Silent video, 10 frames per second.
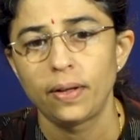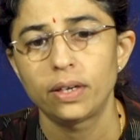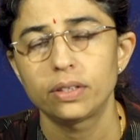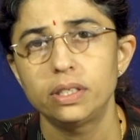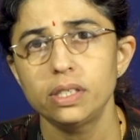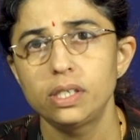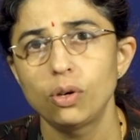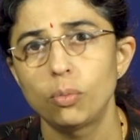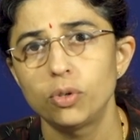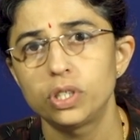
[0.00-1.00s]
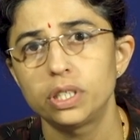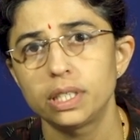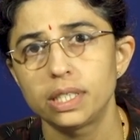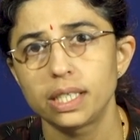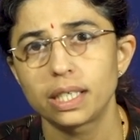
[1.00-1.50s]
Now, this
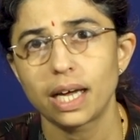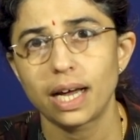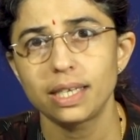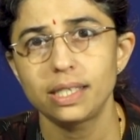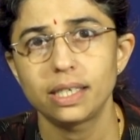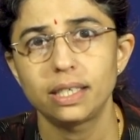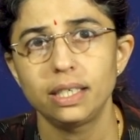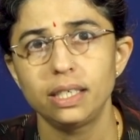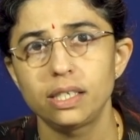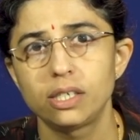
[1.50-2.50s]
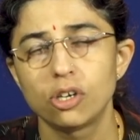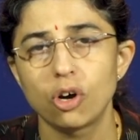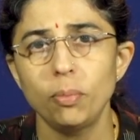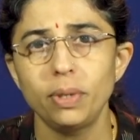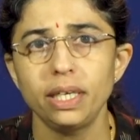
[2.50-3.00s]
homogentisic acid is
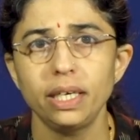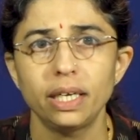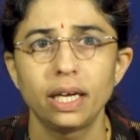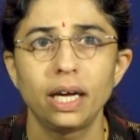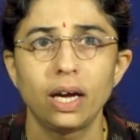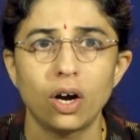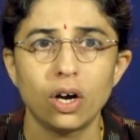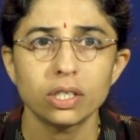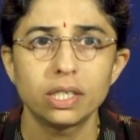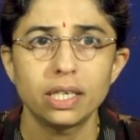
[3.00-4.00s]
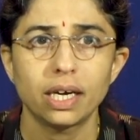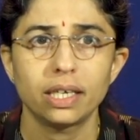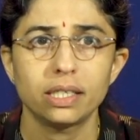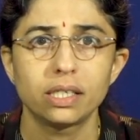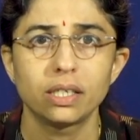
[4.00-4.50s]
normally
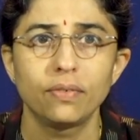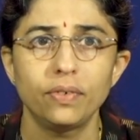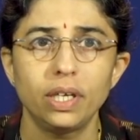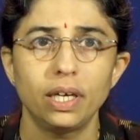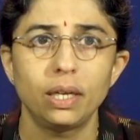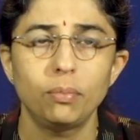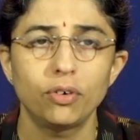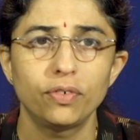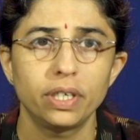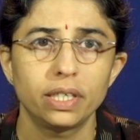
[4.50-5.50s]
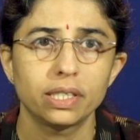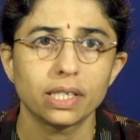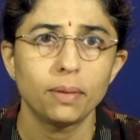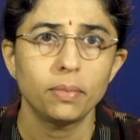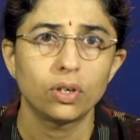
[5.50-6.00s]
oxidized with the help of an
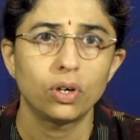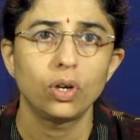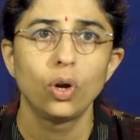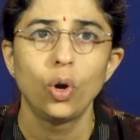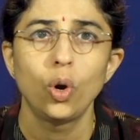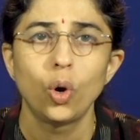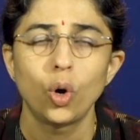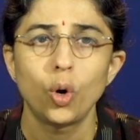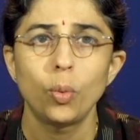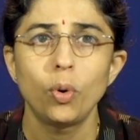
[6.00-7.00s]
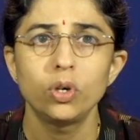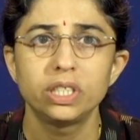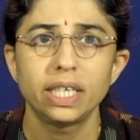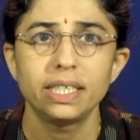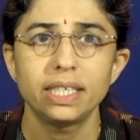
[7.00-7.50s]
enzyme called
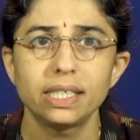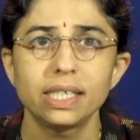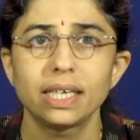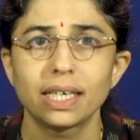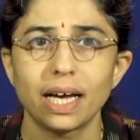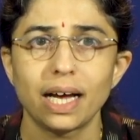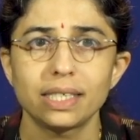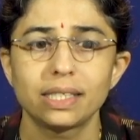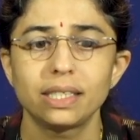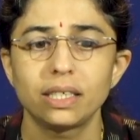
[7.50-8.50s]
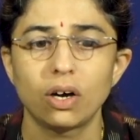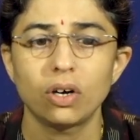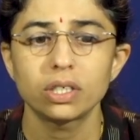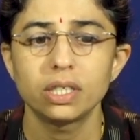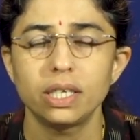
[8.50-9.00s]
homogentisic acid
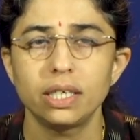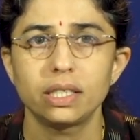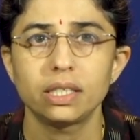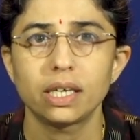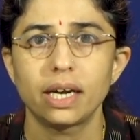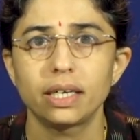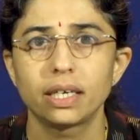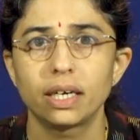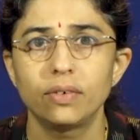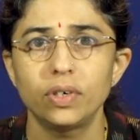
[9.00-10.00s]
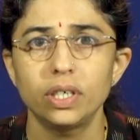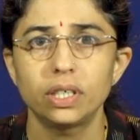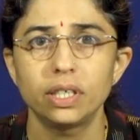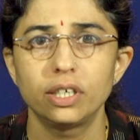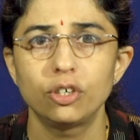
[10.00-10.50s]
oxidase and
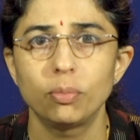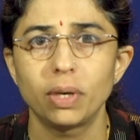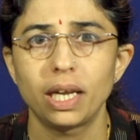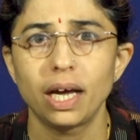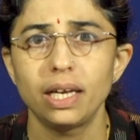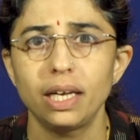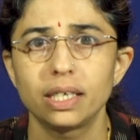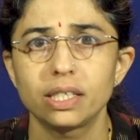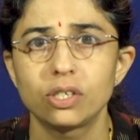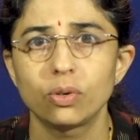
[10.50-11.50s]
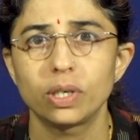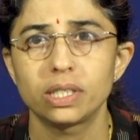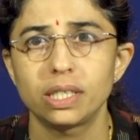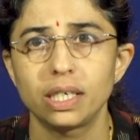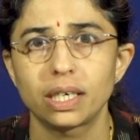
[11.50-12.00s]
converted into malyl
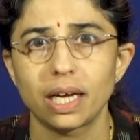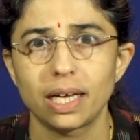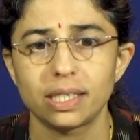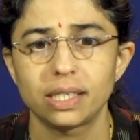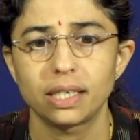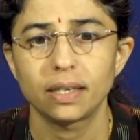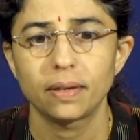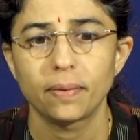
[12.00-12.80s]
estoestic acid.